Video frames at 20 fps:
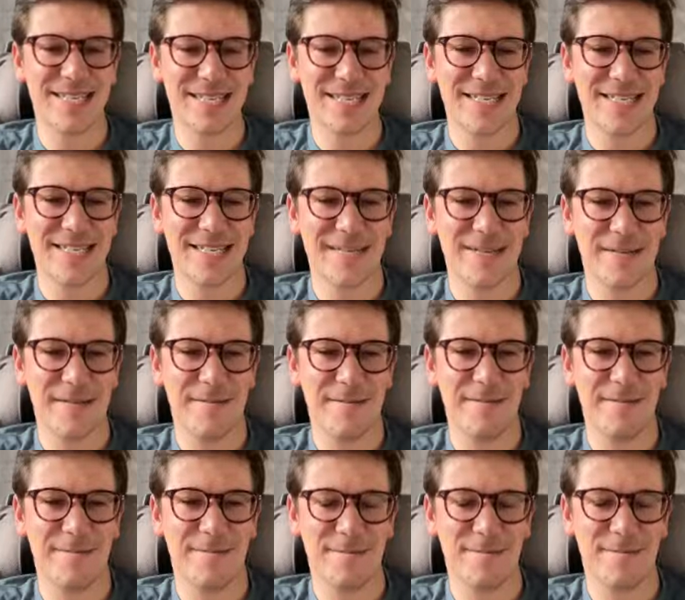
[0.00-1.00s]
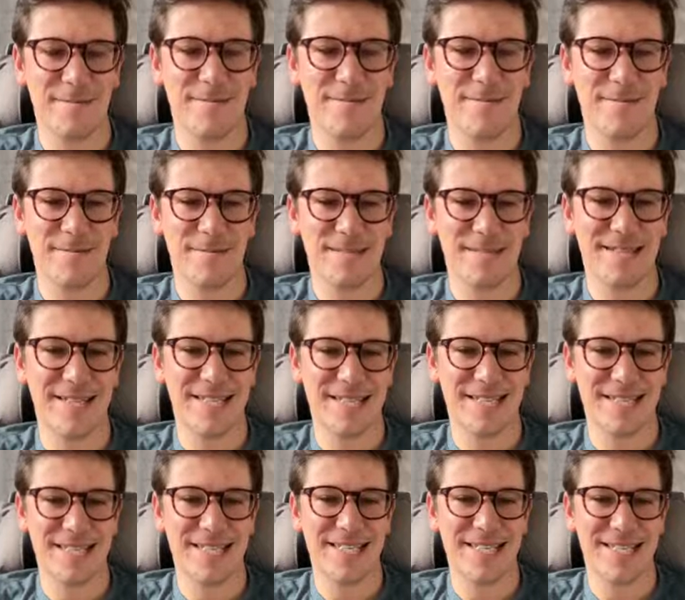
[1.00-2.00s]

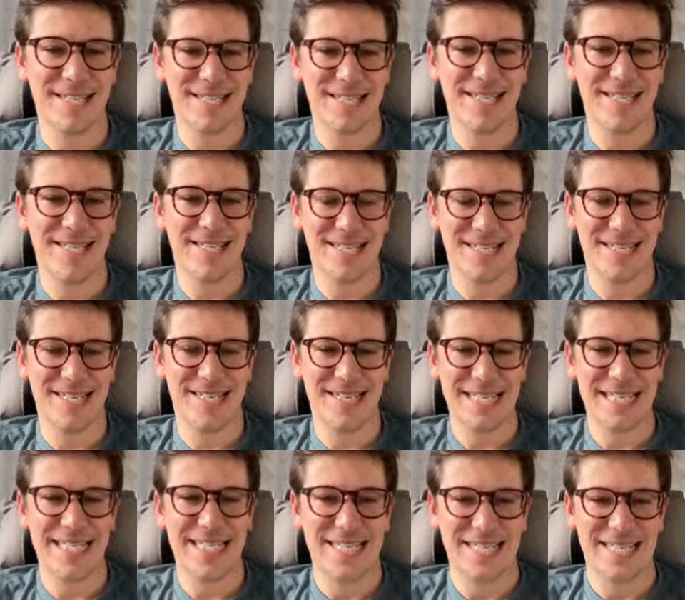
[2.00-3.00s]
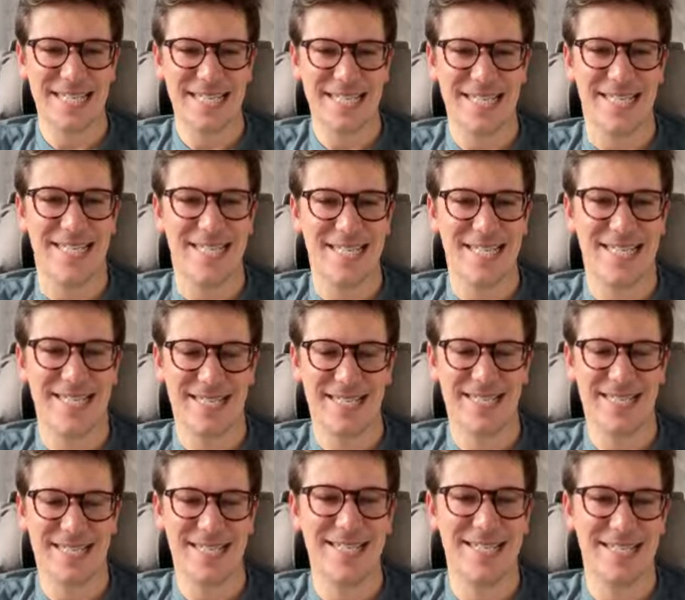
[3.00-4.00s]

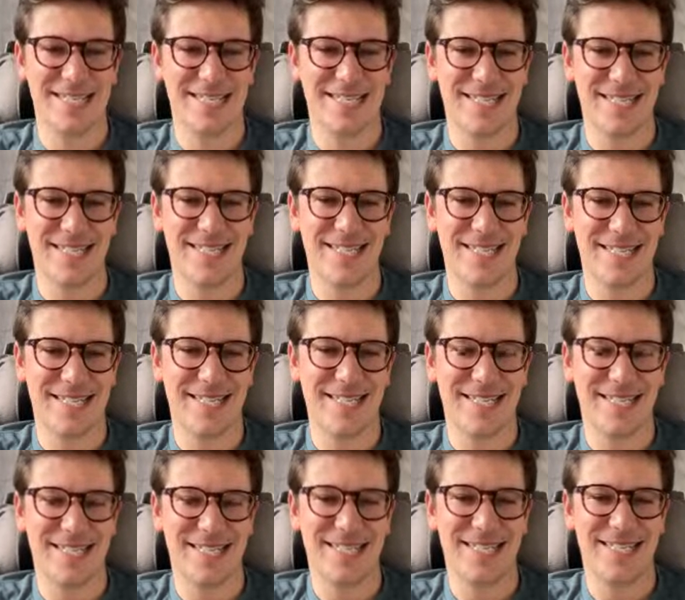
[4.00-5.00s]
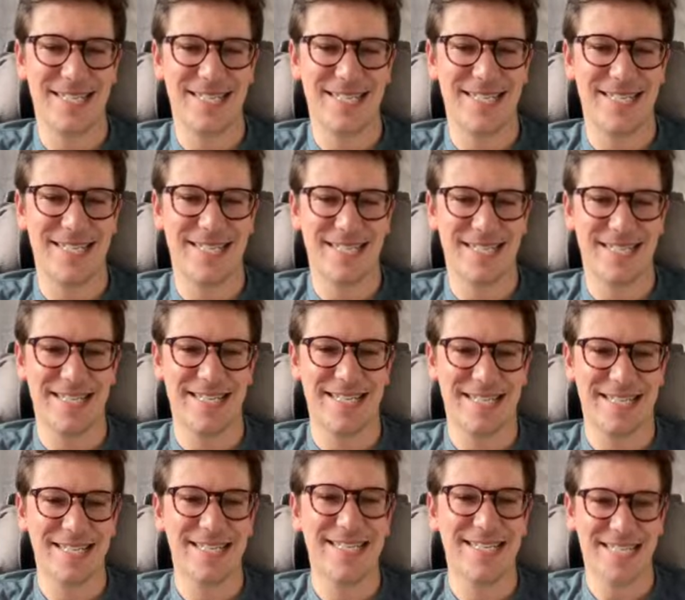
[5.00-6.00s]

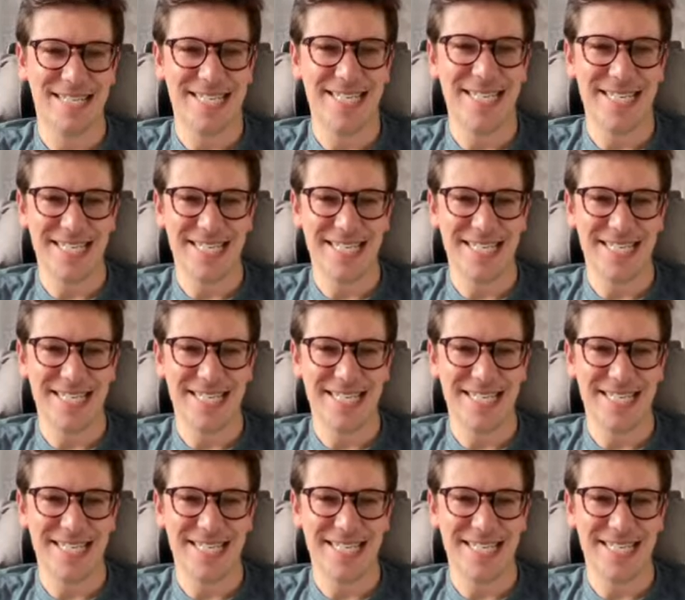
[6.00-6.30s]
This person isn't speaking.